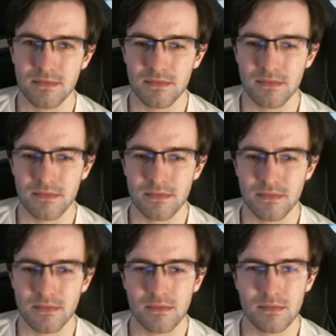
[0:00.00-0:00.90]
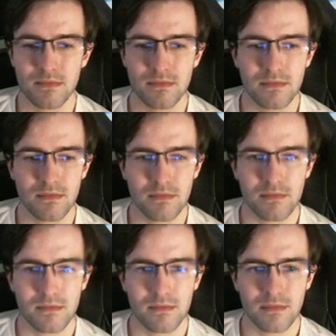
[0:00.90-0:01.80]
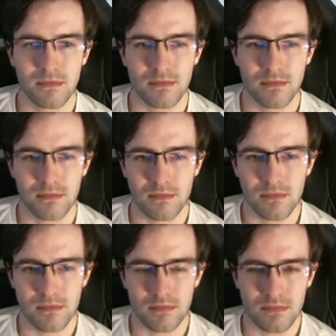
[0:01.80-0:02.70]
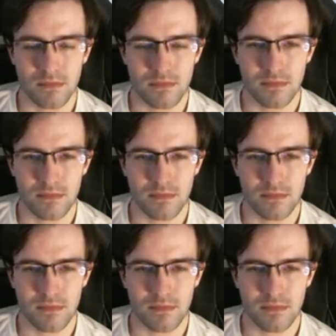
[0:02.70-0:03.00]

(no one is talking)